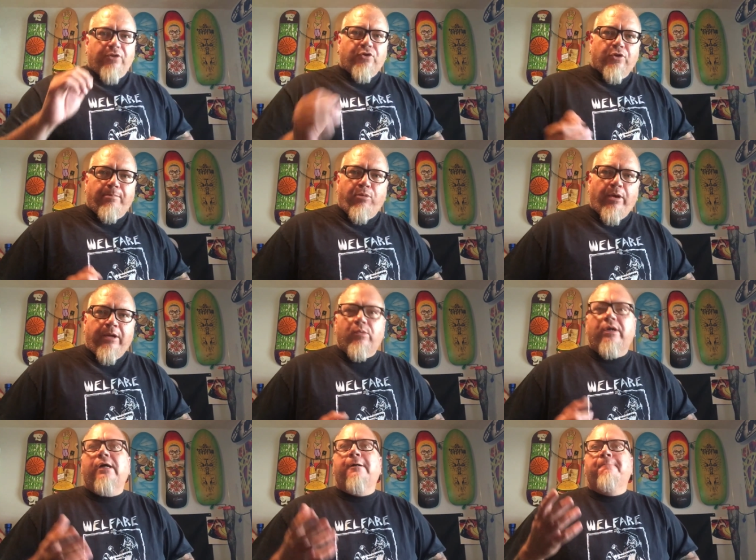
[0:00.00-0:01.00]
to the point
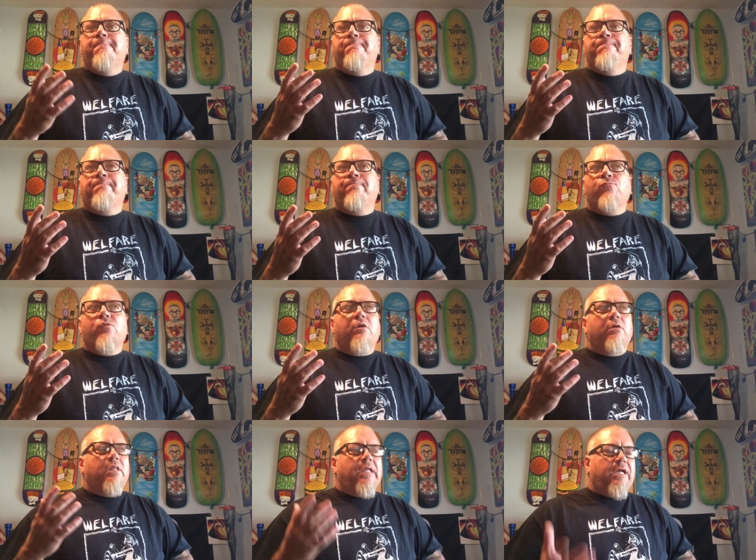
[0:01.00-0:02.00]
where
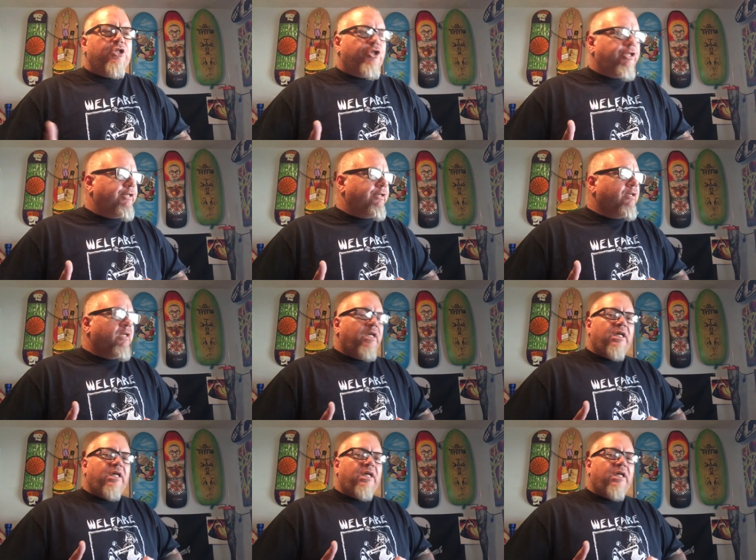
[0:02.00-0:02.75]
last year